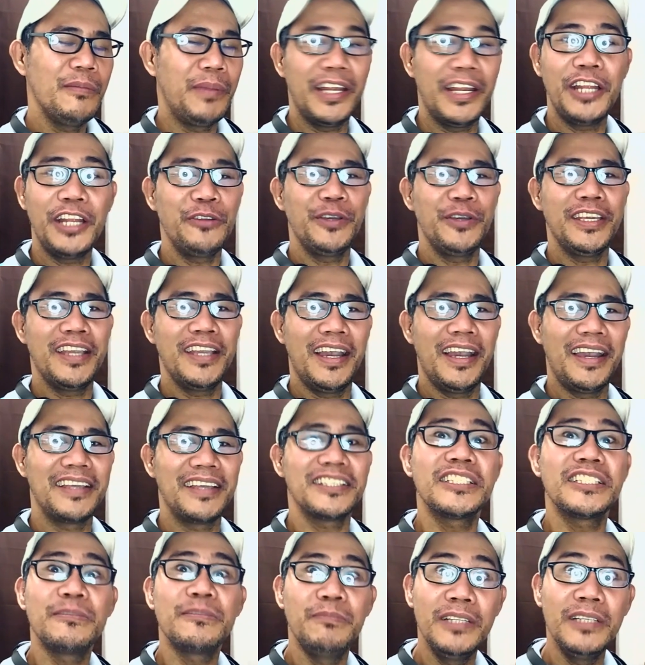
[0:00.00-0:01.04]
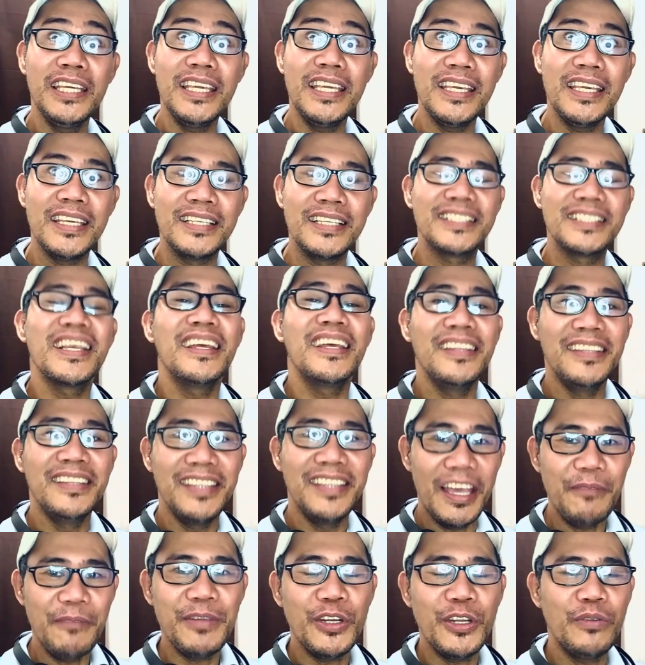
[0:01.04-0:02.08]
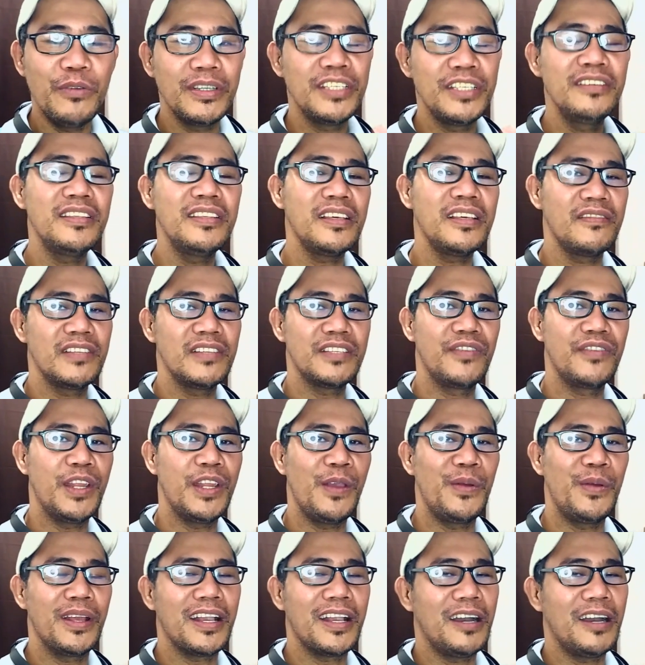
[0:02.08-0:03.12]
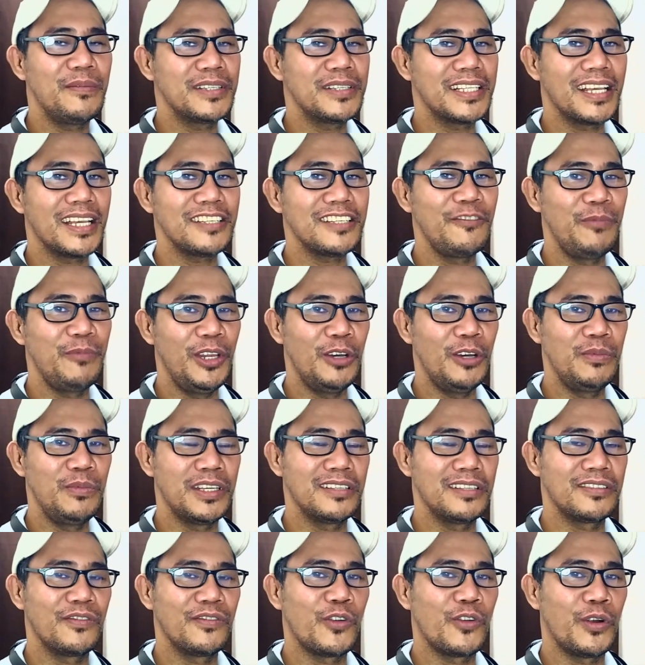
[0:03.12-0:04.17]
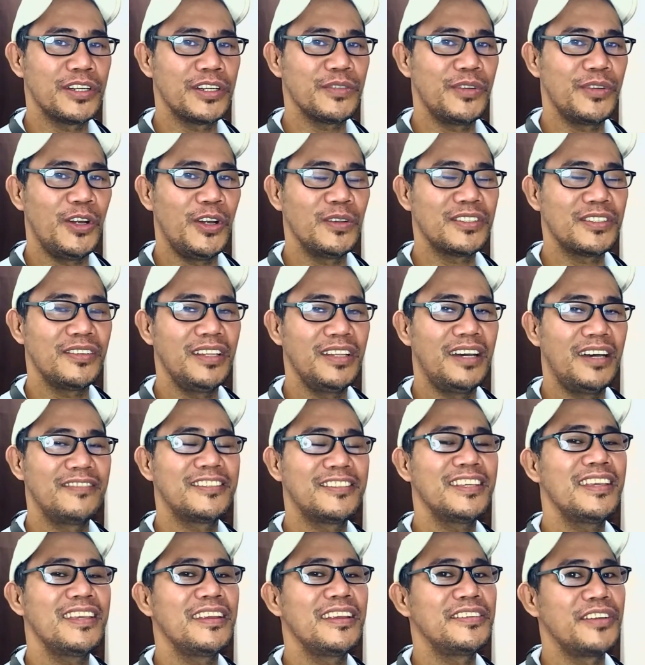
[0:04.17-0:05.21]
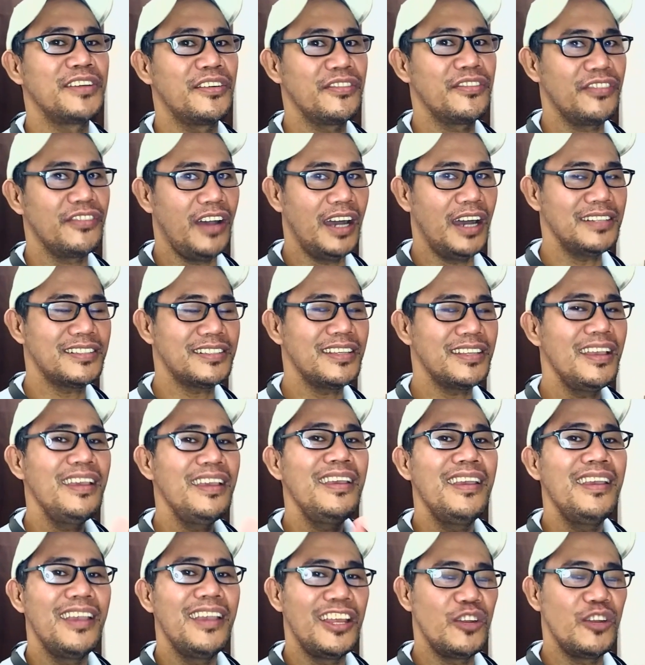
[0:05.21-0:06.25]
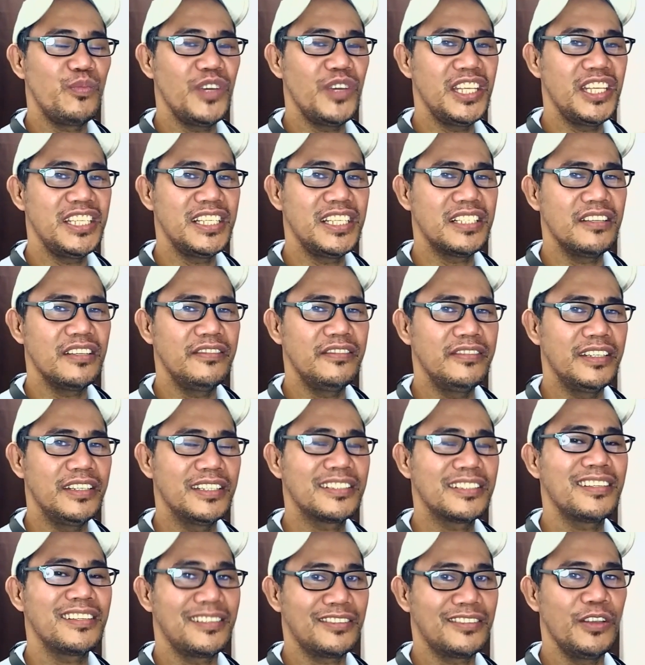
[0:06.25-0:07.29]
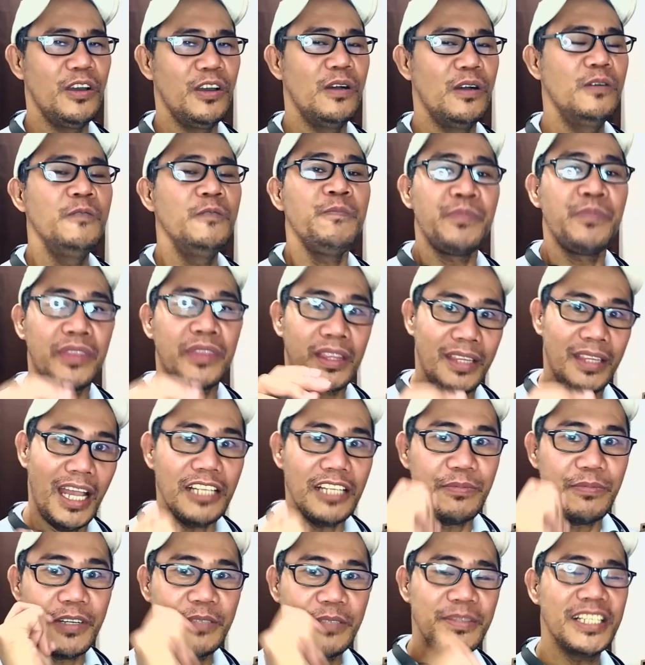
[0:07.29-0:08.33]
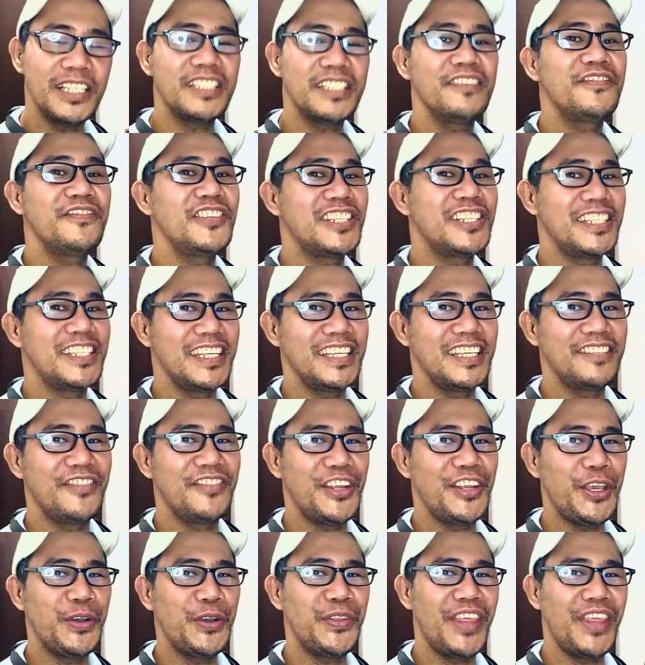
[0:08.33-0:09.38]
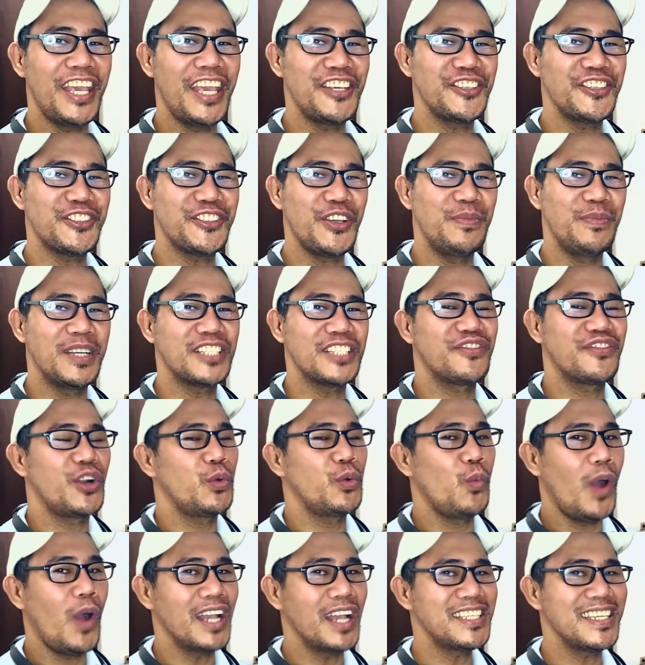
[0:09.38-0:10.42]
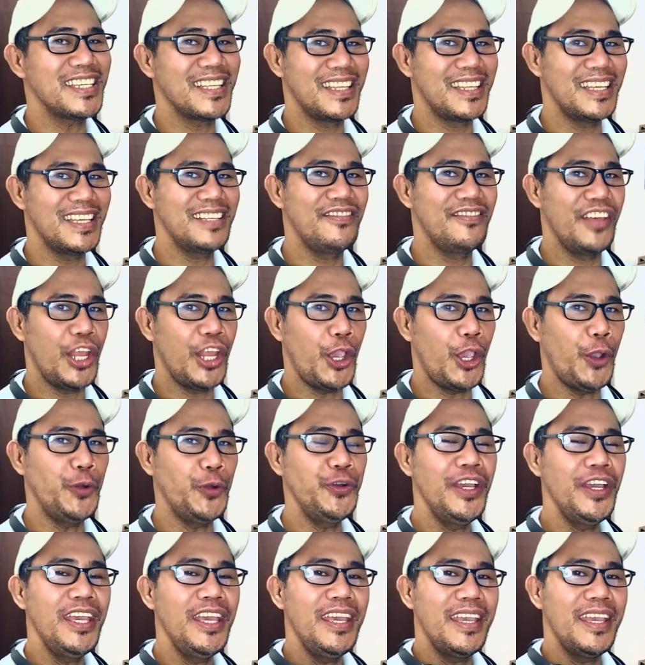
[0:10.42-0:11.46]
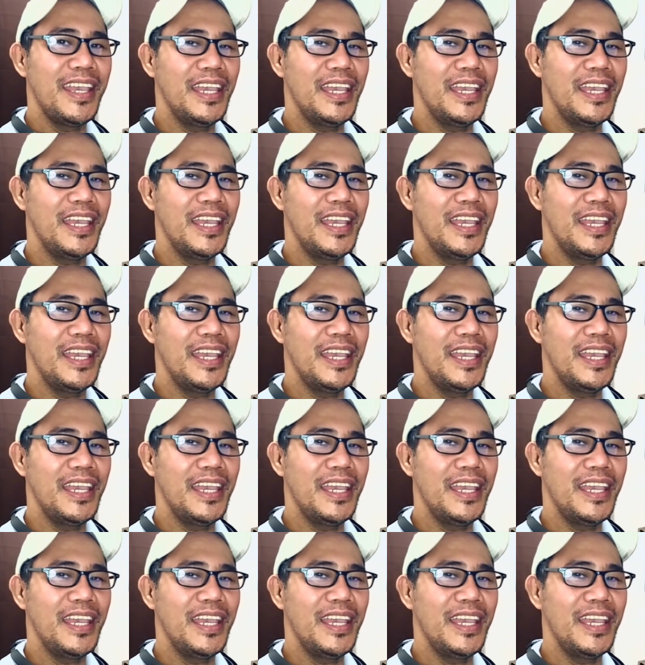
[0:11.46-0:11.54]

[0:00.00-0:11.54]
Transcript: But anyway, guys, please let me know what you think of this video in the comment section below because, of course, I would also love to hear your thoughts and opinions of this. So, that's pretty much it for today's video. Thank you so much for watching this video.